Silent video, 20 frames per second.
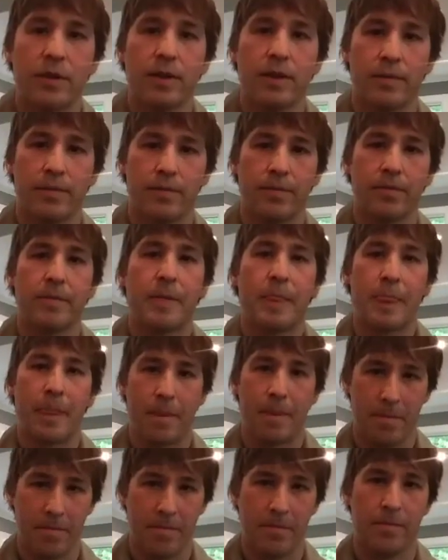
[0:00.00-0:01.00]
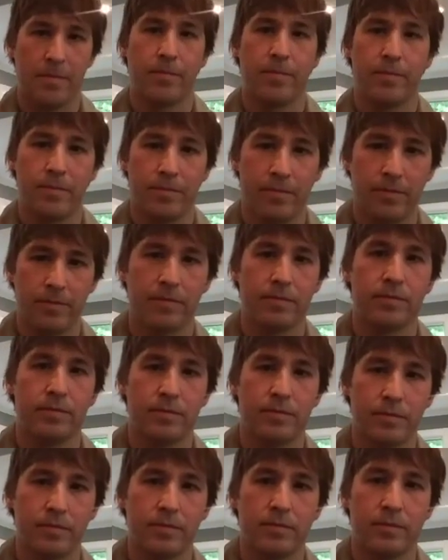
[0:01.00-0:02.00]
say, I need a bit of a rest here
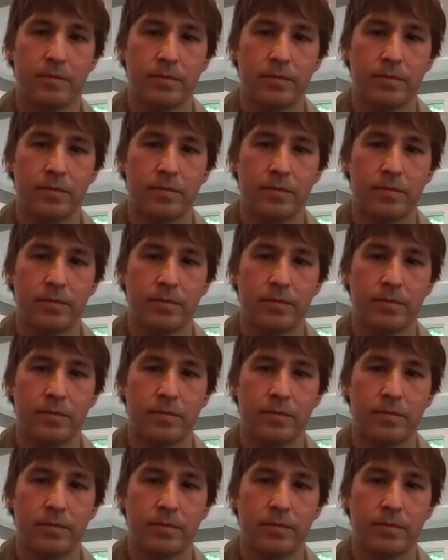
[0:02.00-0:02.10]
because it's a